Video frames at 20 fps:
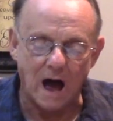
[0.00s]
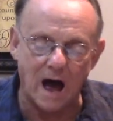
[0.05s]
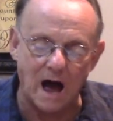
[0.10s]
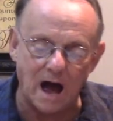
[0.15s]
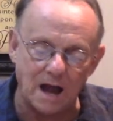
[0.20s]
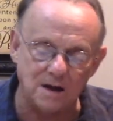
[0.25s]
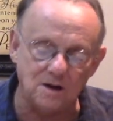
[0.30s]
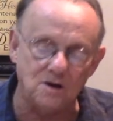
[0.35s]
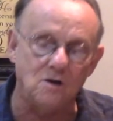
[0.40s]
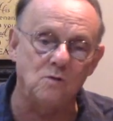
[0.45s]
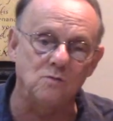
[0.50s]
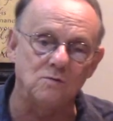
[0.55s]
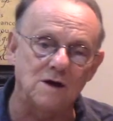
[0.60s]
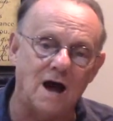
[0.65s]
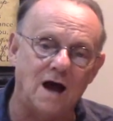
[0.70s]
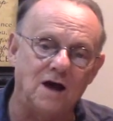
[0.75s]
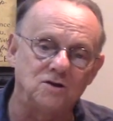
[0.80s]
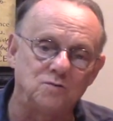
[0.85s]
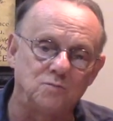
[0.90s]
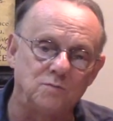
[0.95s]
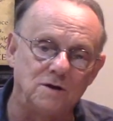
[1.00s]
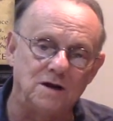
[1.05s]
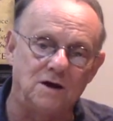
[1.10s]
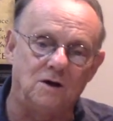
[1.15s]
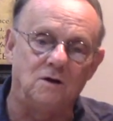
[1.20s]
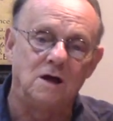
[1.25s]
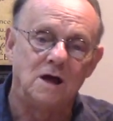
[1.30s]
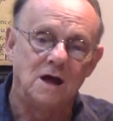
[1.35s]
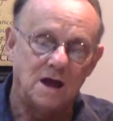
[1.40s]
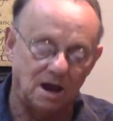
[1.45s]
I know God's
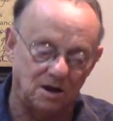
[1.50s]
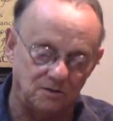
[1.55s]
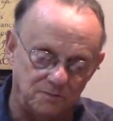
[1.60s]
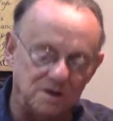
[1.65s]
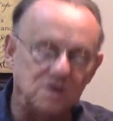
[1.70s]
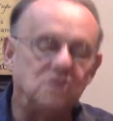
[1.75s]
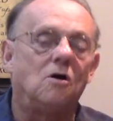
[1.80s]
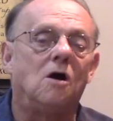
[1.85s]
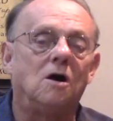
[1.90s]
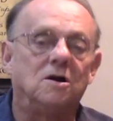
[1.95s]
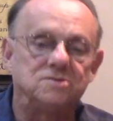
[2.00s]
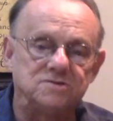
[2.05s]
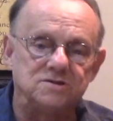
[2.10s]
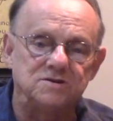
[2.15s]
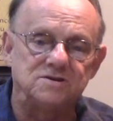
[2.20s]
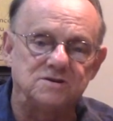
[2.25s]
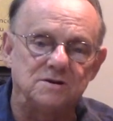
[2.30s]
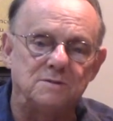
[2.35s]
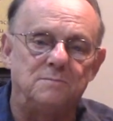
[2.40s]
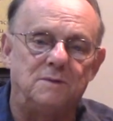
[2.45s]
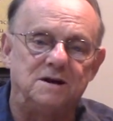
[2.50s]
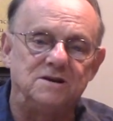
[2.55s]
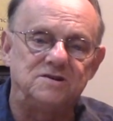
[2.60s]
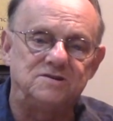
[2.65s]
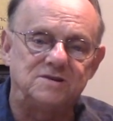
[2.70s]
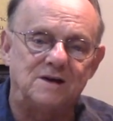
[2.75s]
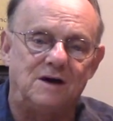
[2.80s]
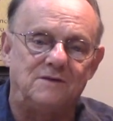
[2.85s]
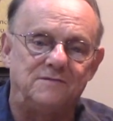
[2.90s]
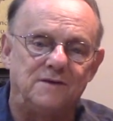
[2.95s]
will in regards to somebody's
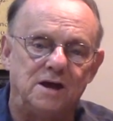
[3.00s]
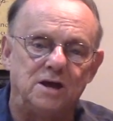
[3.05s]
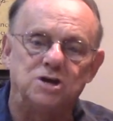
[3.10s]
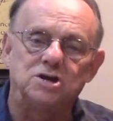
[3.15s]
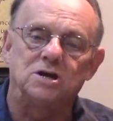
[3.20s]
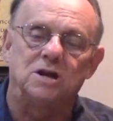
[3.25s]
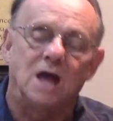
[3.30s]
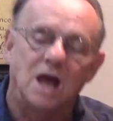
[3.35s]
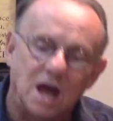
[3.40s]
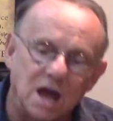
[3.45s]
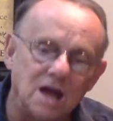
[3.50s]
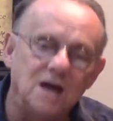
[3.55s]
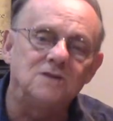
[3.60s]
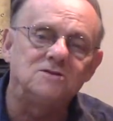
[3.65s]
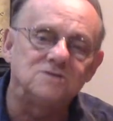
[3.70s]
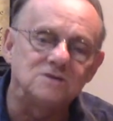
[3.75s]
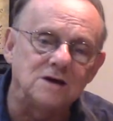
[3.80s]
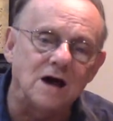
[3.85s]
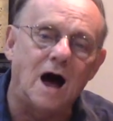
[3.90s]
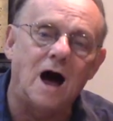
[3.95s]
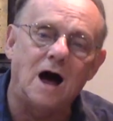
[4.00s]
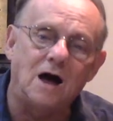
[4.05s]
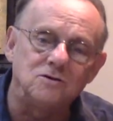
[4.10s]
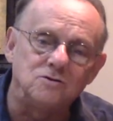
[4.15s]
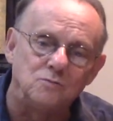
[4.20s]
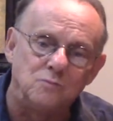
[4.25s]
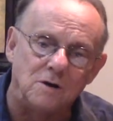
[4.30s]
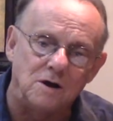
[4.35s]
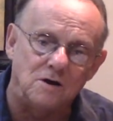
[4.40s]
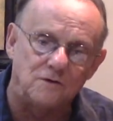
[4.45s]
salvation. It's
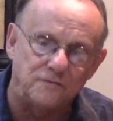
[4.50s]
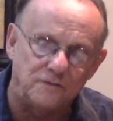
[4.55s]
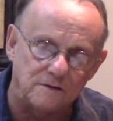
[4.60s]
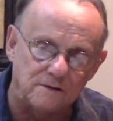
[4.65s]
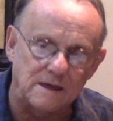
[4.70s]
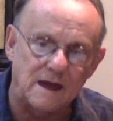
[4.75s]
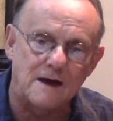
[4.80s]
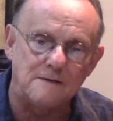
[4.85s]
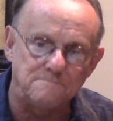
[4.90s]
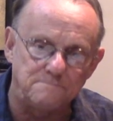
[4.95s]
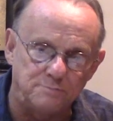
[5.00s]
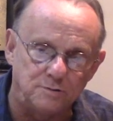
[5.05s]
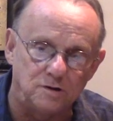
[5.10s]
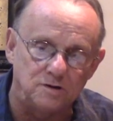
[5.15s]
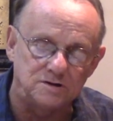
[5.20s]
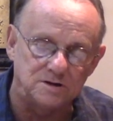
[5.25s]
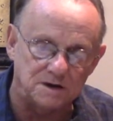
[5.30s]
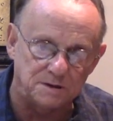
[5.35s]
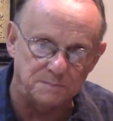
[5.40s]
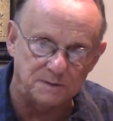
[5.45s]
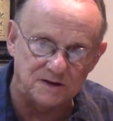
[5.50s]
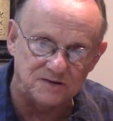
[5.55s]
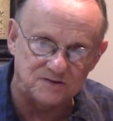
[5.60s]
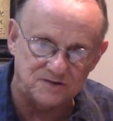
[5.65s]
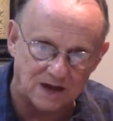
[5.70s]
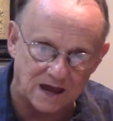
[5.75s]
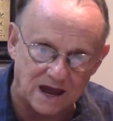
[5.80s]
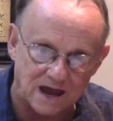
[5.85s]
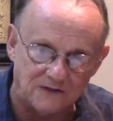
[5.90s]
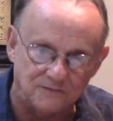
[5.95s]
God's will for that person to be
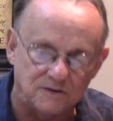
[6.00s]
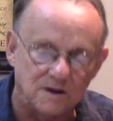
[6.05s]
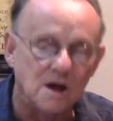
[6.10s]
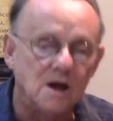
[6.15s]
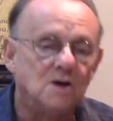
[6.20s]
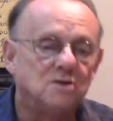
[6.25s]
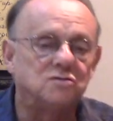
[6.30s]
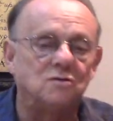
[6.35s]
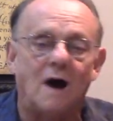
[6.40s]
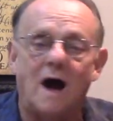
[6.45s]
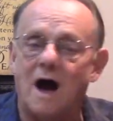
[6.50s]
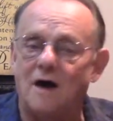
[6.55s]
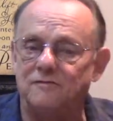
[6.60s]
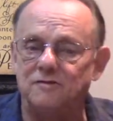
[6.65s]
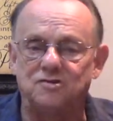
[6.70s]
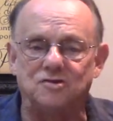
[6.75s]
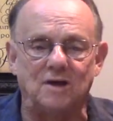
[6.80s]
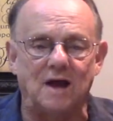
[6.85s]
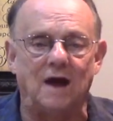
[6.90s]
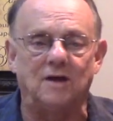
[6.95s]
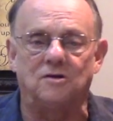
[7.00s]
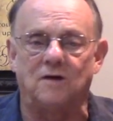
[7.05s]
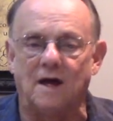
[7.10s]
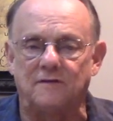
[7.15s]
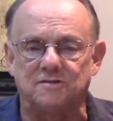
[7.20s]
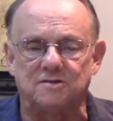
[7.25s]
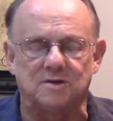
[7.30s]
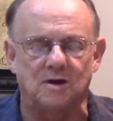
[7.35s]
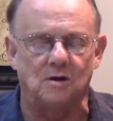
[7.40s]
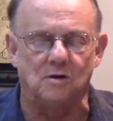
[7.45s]
saved. So obviously I don't
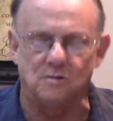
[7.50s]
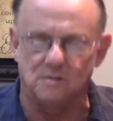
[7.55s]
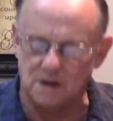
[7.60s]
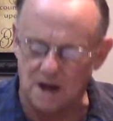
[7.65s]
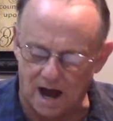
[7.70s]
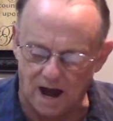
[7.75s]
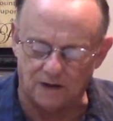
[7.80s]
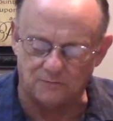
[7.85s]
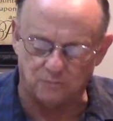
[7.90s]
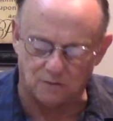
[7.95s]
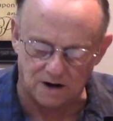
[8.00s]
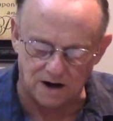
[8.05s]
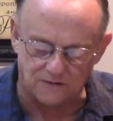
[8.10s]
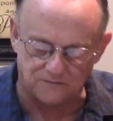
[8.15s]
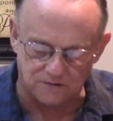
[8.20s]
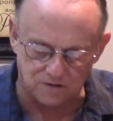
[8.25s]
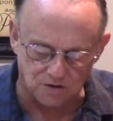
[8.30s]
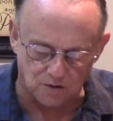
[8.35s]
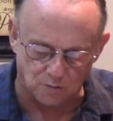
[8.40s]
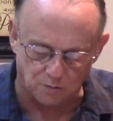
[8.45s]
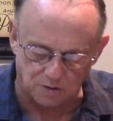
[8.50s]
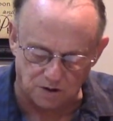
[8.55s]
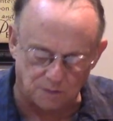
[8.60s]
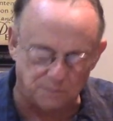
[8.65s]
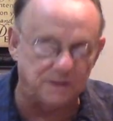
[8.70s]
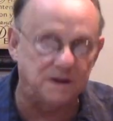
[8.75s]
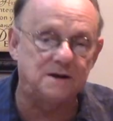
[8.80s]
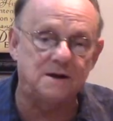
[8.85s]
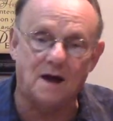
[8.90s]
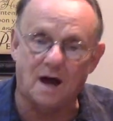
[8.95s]
have to say, oh God, whatever your will
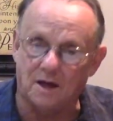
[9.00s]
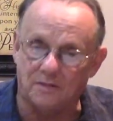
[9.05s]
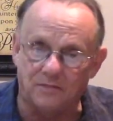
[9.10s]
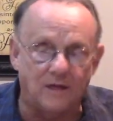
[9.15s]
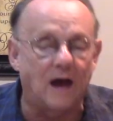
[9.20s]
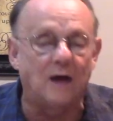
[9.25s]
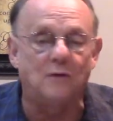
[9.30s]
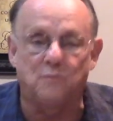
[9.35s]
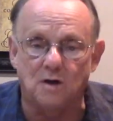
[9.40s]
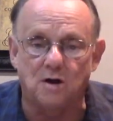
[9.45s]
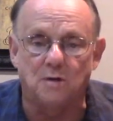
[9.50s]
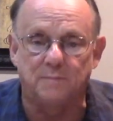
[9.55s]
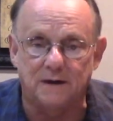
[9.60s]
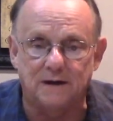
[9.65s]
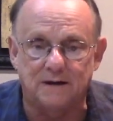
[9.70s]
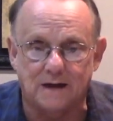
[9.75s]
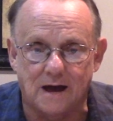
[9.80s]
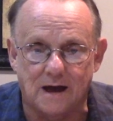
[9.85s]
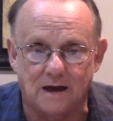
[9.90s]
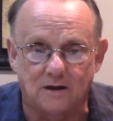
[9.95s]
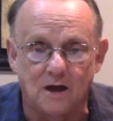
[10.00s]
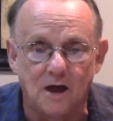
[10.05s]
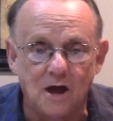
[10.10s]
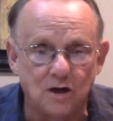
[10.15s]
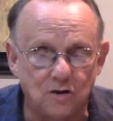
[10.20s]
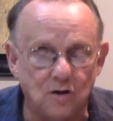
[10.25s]
be done, thy will be done.